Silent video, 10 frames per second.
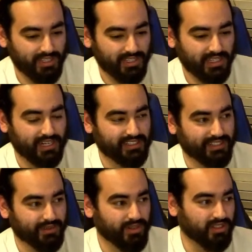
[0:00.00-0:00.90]
I think it
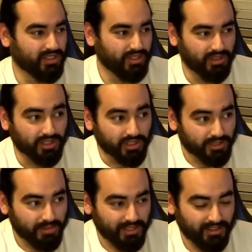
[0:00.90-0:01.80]
would have looked
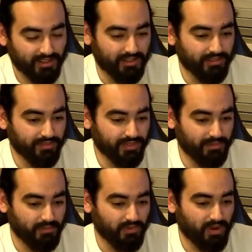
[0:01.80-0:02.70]
better if
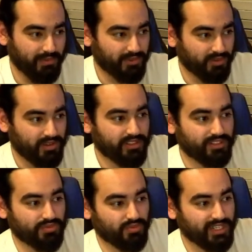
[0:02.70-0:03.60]
he wrapped around
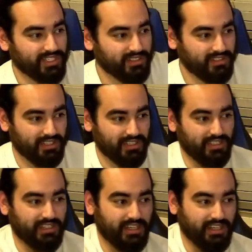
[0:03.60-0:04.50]
his waist and
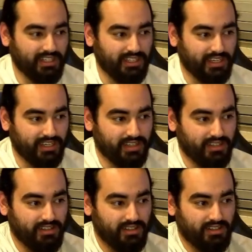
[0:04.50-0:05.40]
then kind of like,
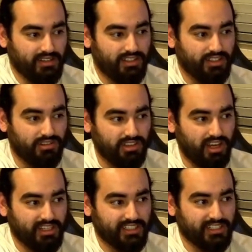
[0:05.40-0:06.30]

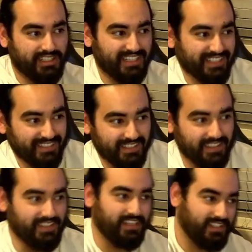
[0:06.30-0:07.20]
locked it in like this
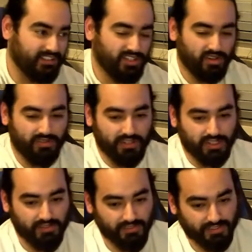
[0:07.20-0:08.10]
and then dove
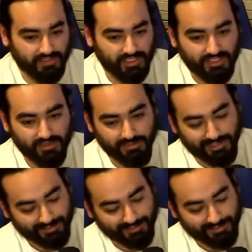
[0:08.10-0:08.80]
off of the stage. But,